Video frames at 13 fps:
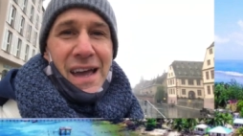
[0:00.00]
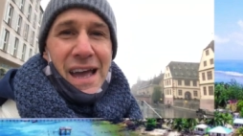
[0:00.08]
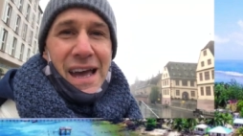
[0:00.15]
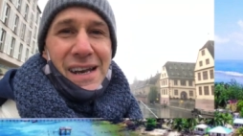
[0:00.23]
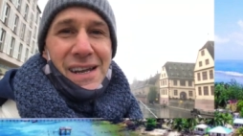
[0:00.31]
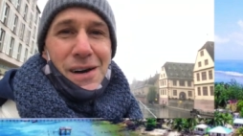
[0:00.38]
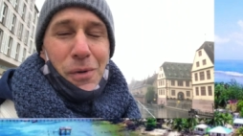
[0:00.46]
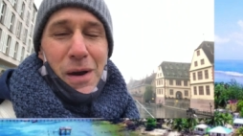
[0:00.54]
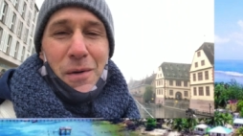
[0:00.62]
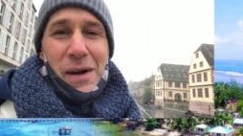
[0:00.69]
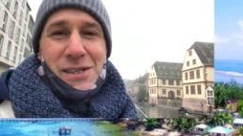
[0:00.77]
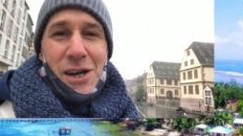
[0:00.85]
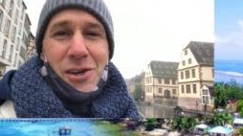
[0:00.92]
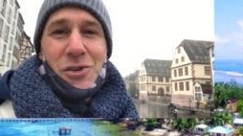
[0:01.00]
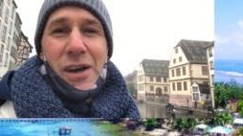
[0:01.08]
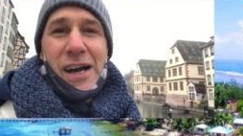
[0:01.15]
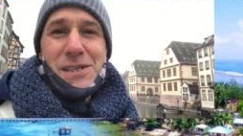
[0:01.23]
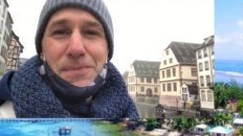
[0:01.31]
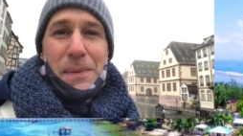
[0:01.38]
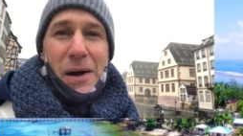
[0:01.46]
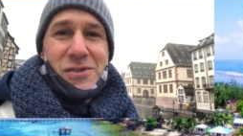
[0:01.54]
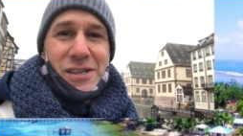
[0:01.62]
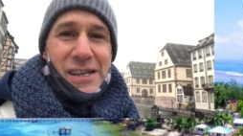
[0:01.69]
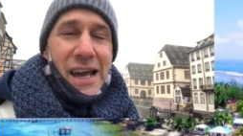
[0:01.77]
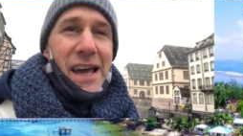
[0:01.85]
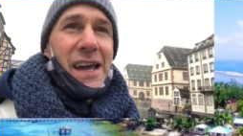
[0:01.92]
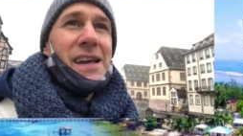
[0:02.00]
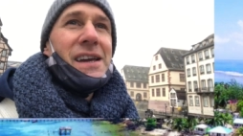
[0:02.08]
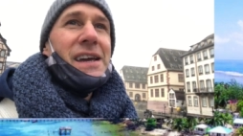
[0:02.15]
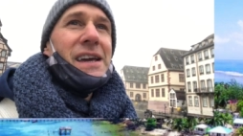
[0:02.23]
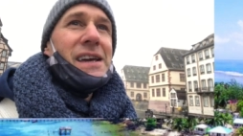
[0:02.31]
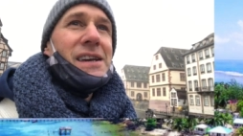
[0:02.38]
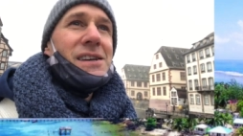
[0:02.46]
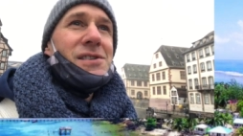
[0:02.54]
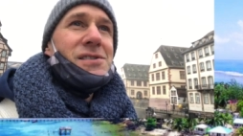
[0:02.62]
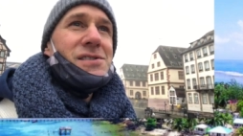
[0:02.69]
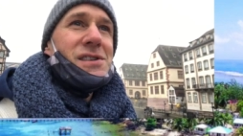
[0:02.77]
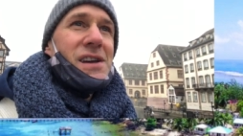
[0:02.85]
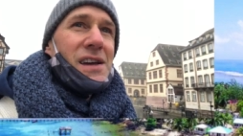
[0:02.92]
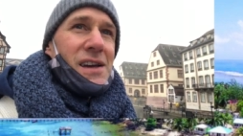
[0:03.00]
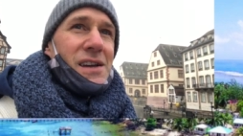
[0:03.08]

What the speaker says: And what I want to talk to you guys about today is